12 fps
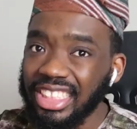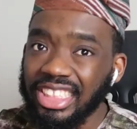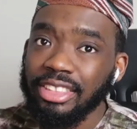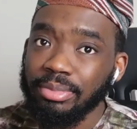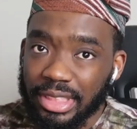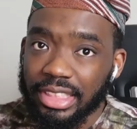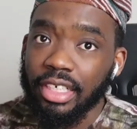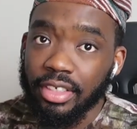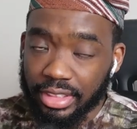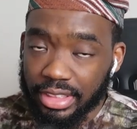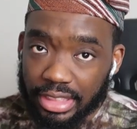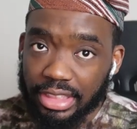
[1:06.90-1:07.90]
This is Mr.
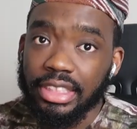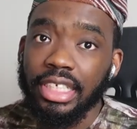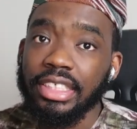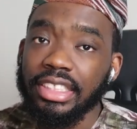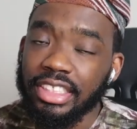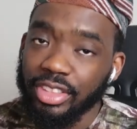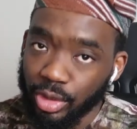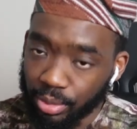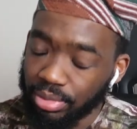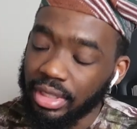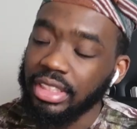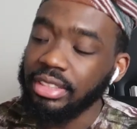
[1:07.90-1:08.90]
Consistency,
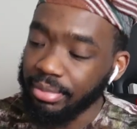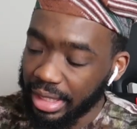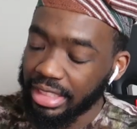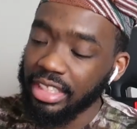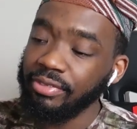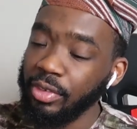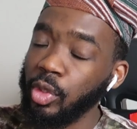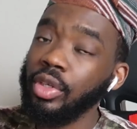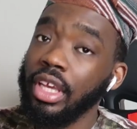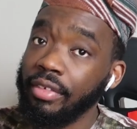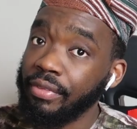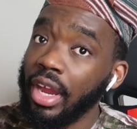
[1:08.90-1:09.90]
so please make this
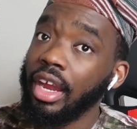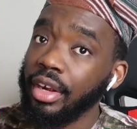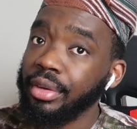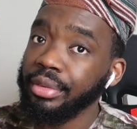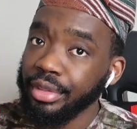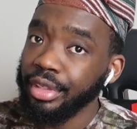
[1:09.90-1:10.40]
video get viral.